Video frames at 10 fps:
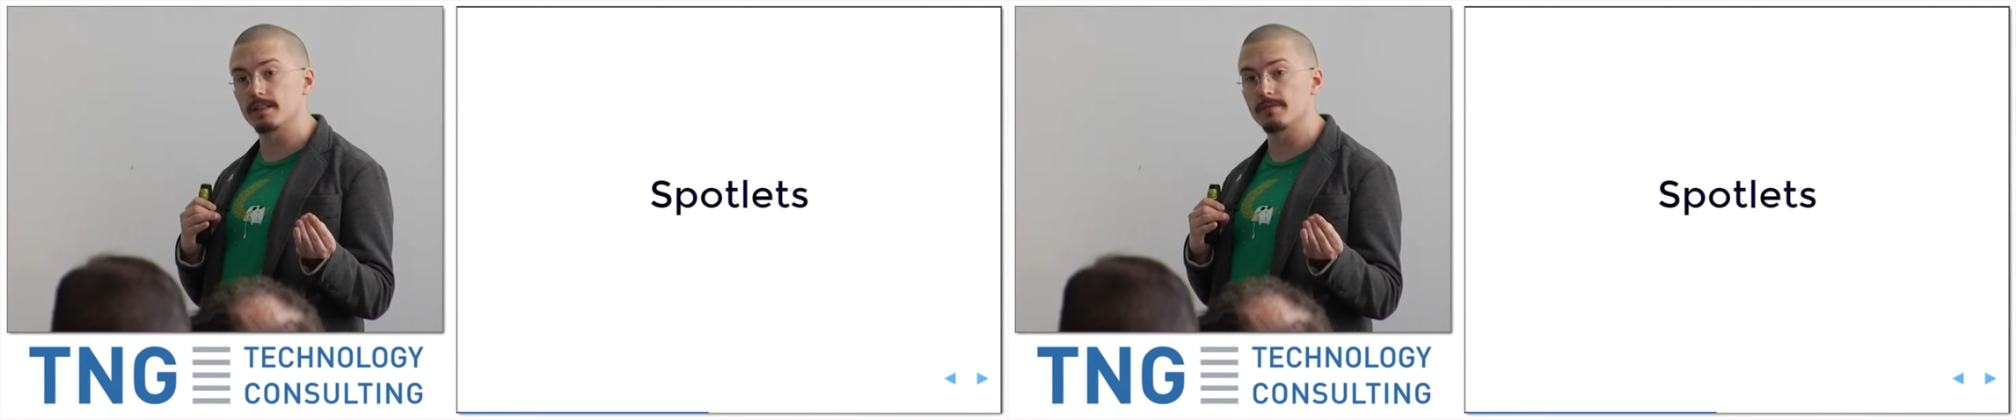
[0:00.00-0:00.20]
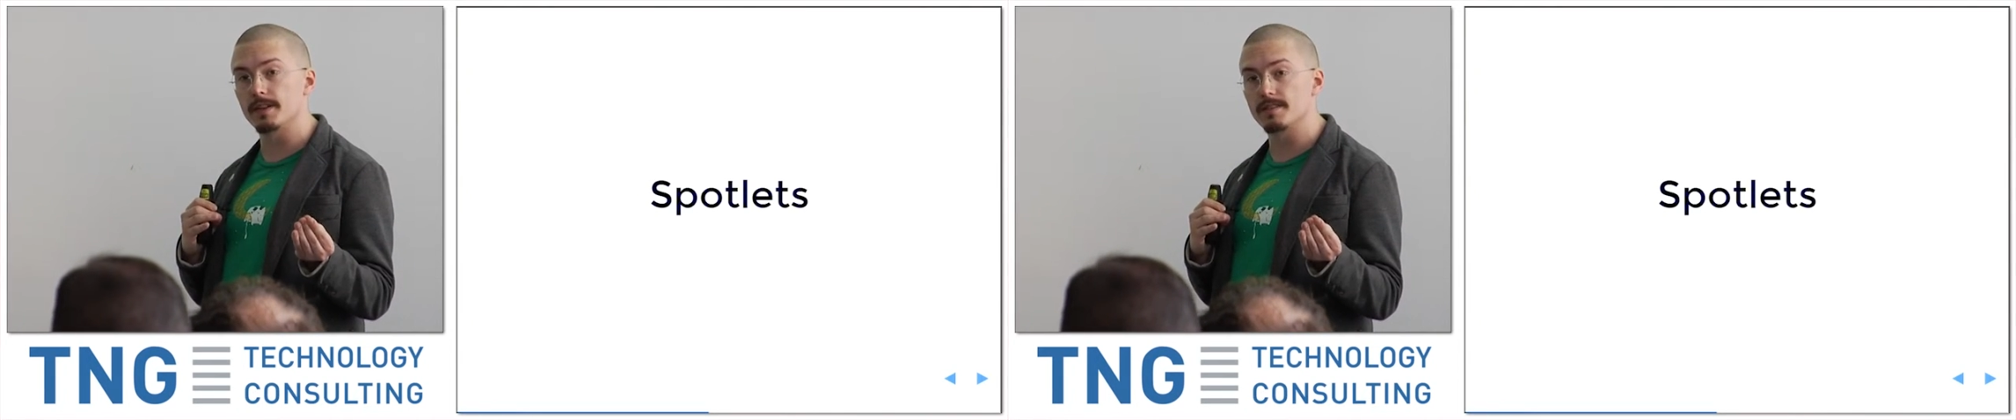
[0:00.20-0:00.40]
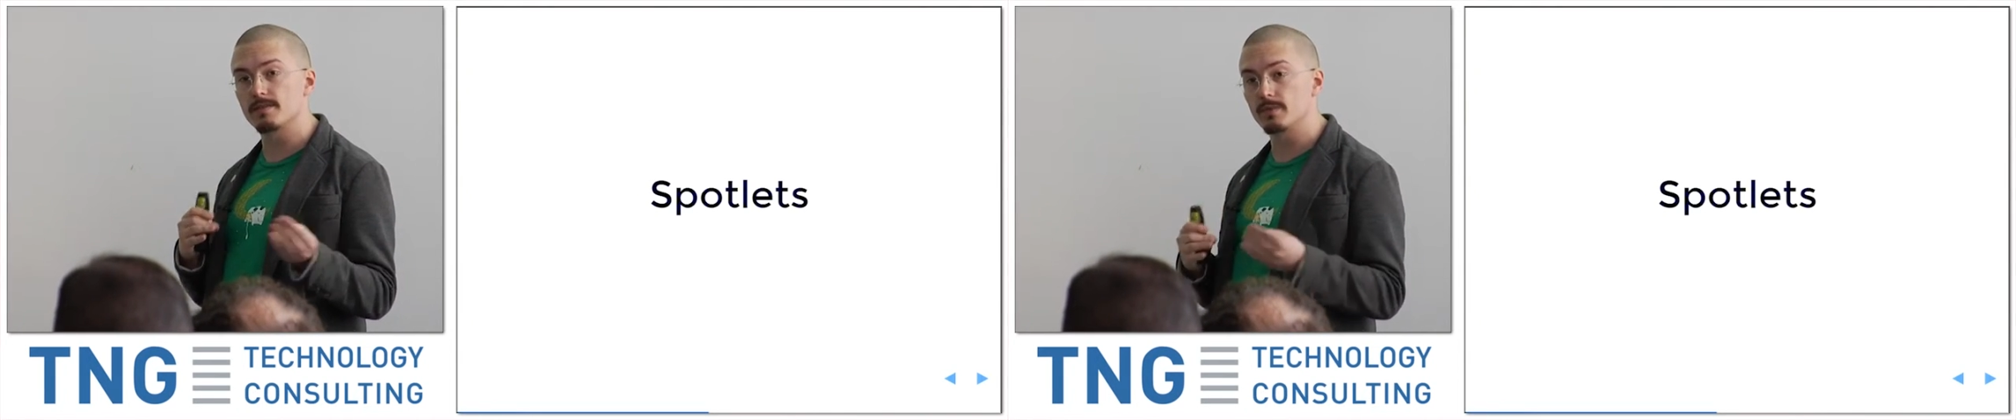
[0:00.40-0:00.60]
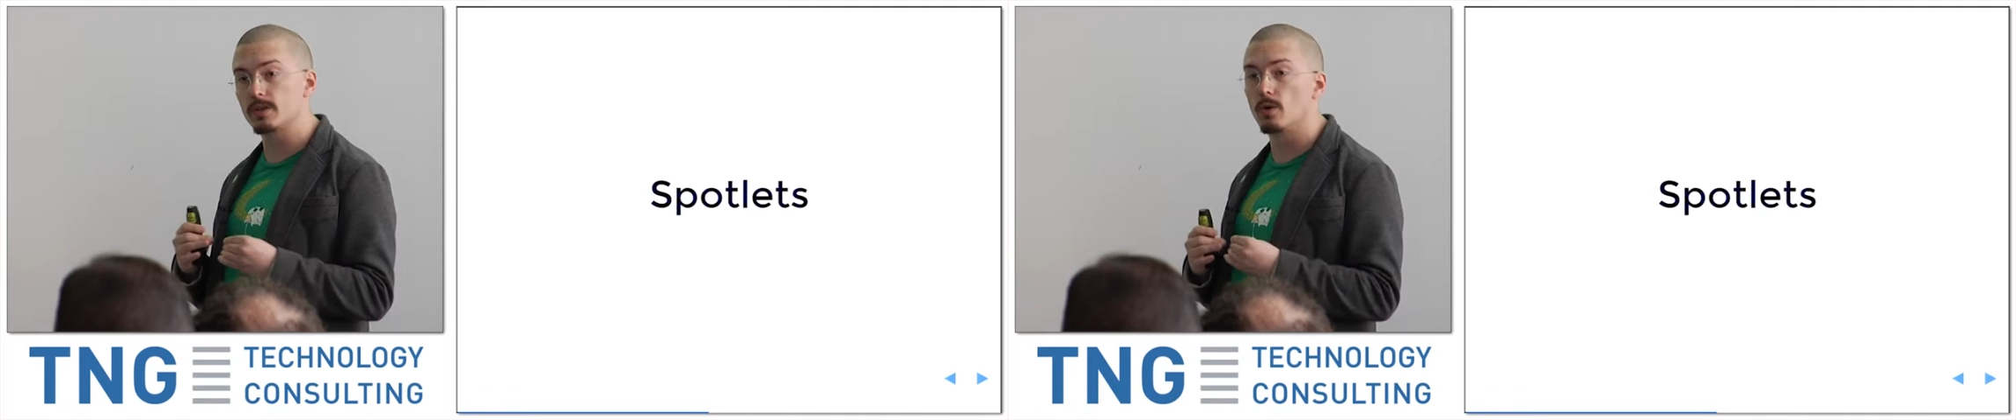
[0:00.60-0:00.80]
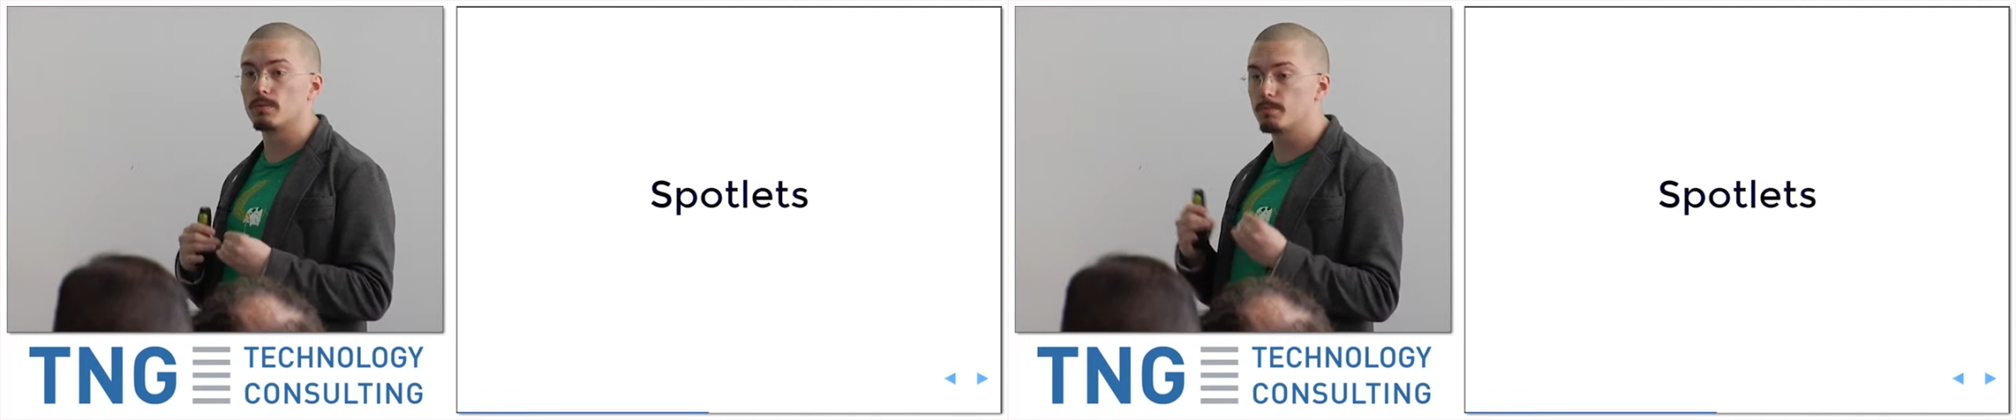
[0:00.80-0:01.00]
interface we
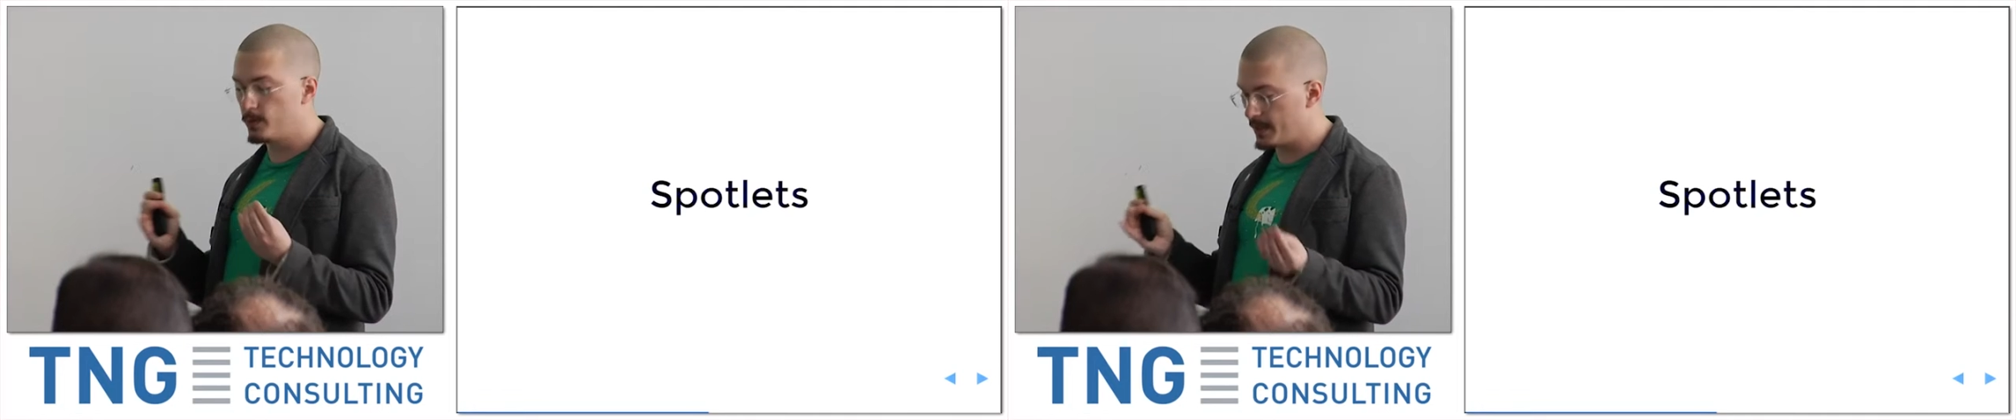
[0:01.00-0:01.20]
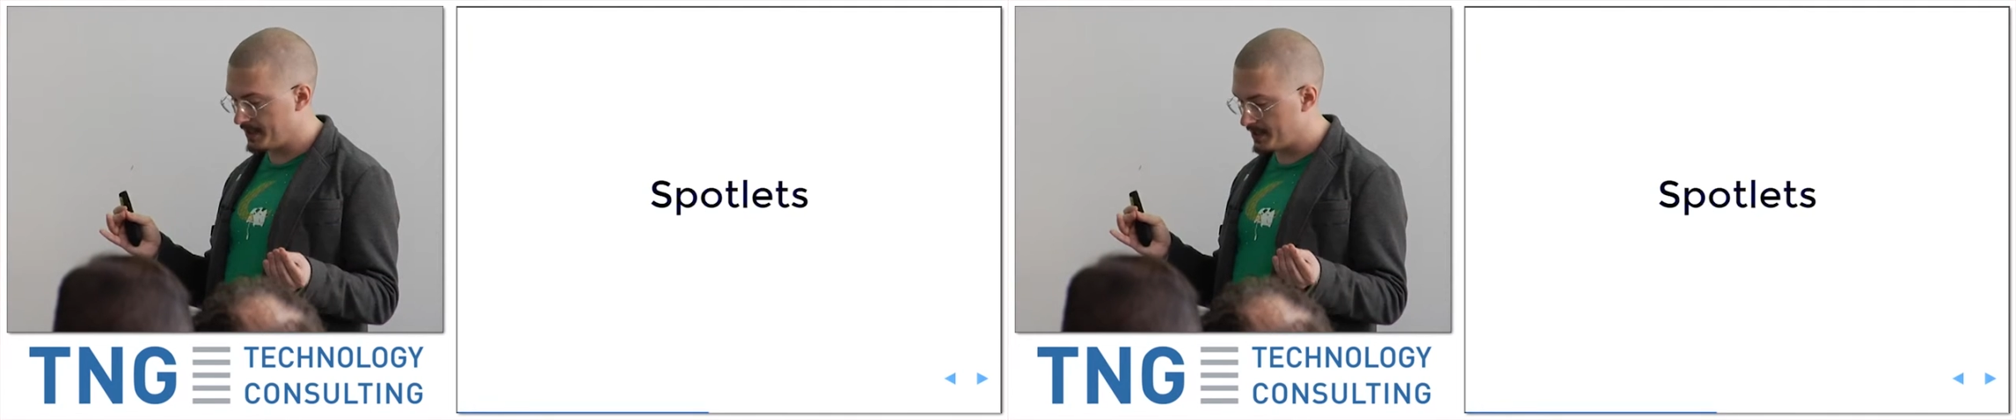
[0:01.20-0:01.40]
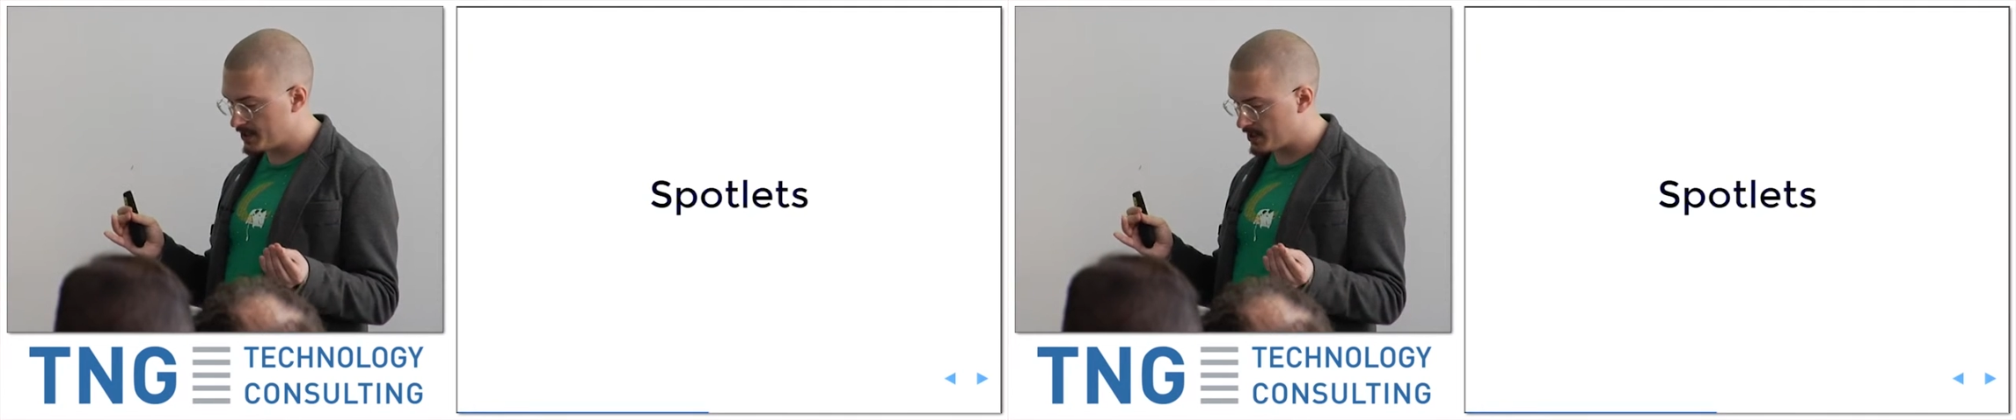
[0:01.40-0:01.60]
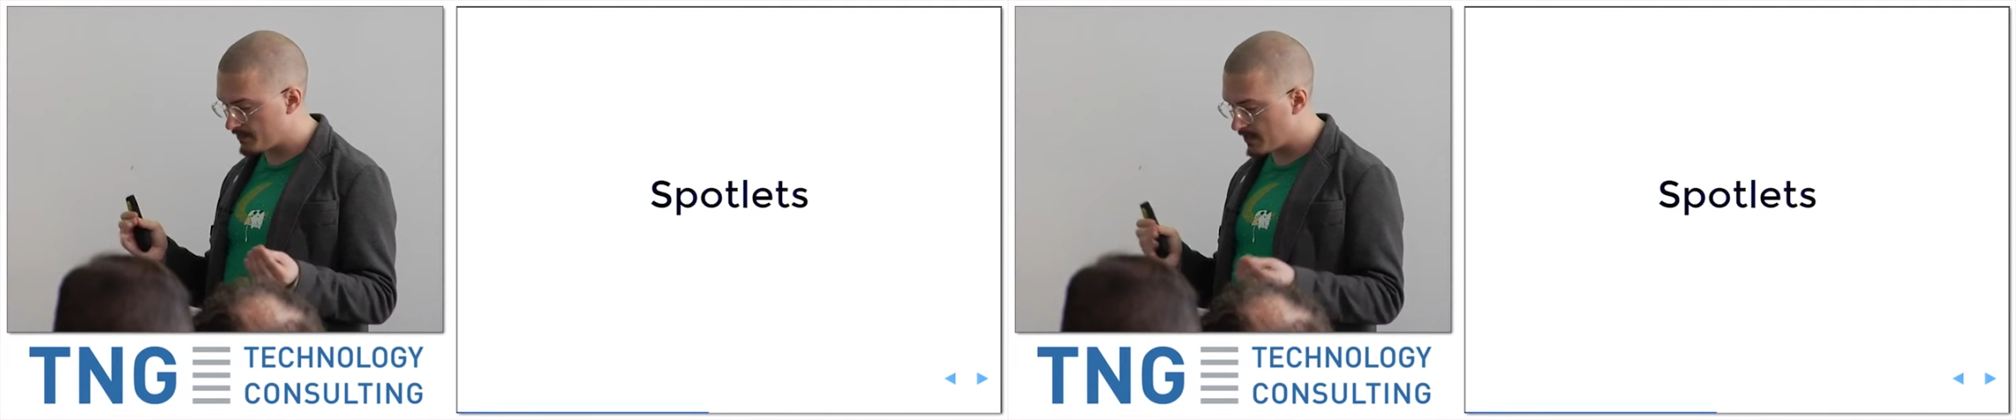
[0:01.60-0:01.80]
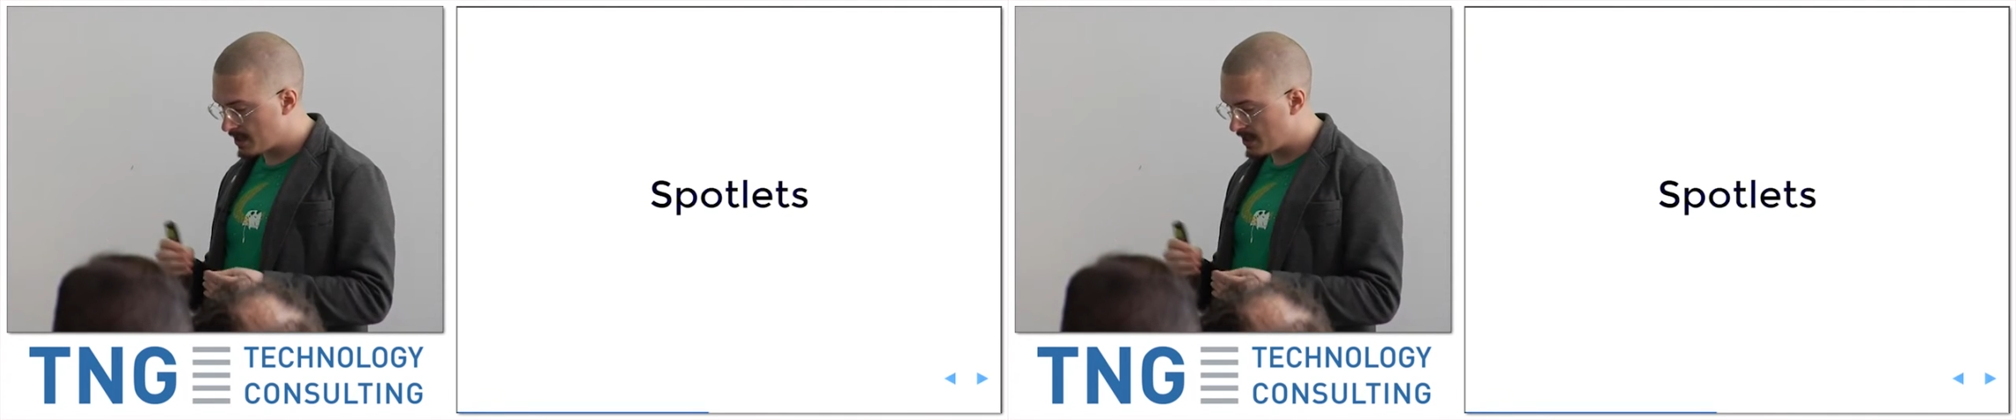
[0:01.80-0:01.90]
call Bridge.